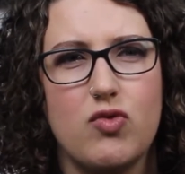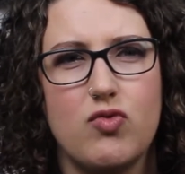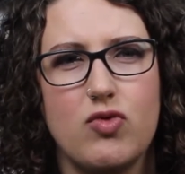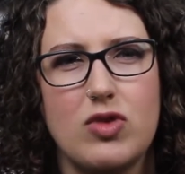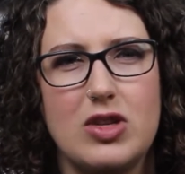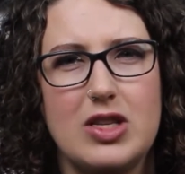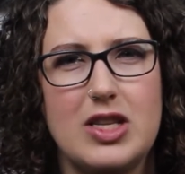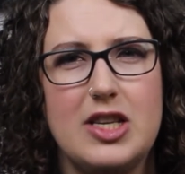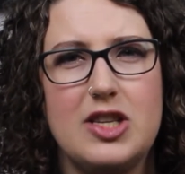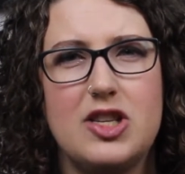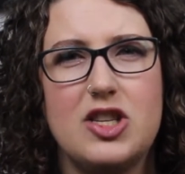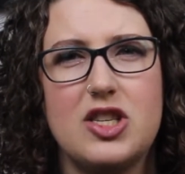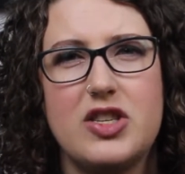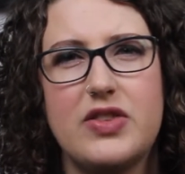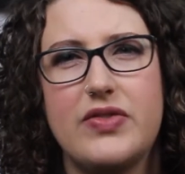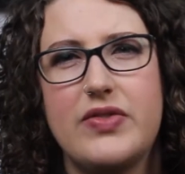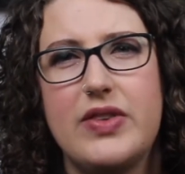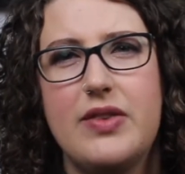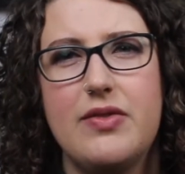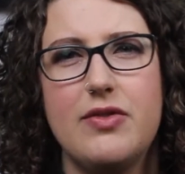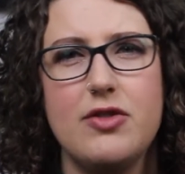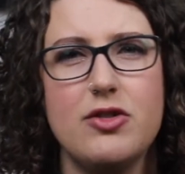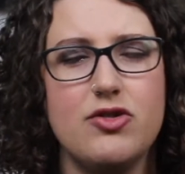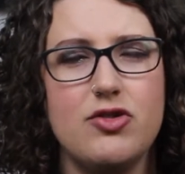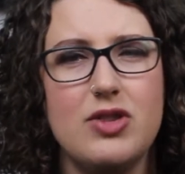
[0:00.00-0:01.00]
religious
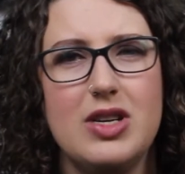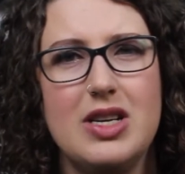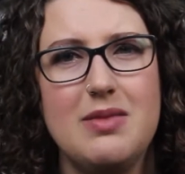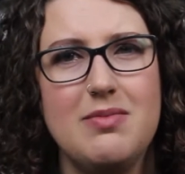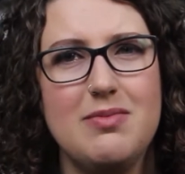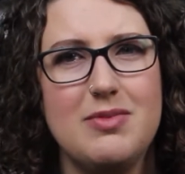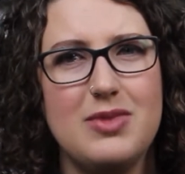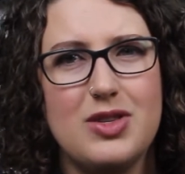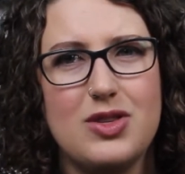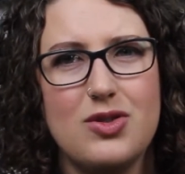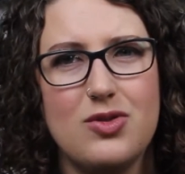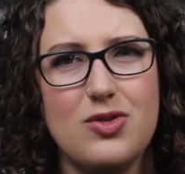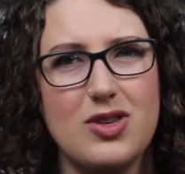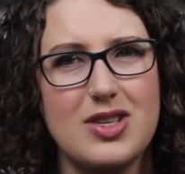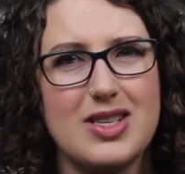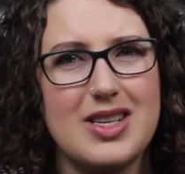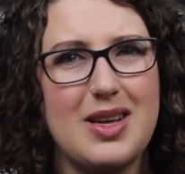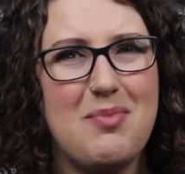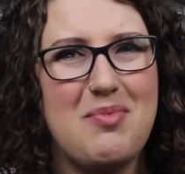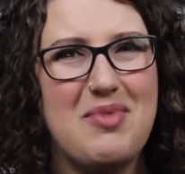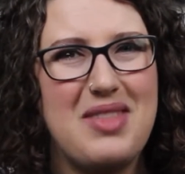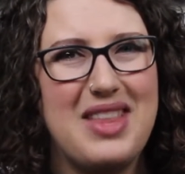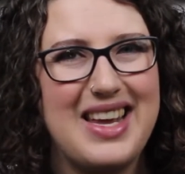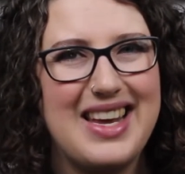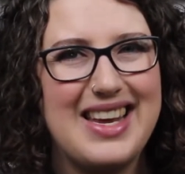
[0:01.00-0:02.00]
fever dreams or
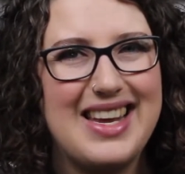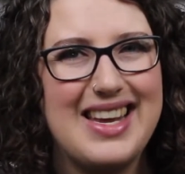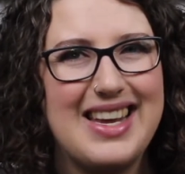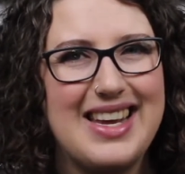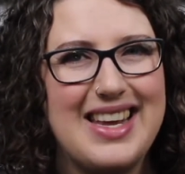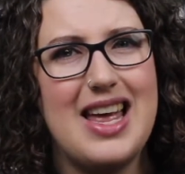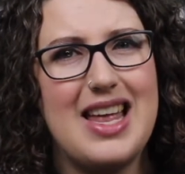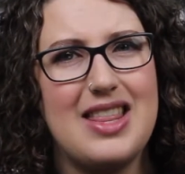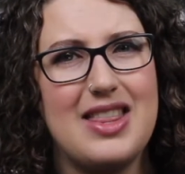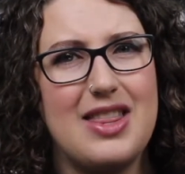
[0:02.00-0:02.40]
something,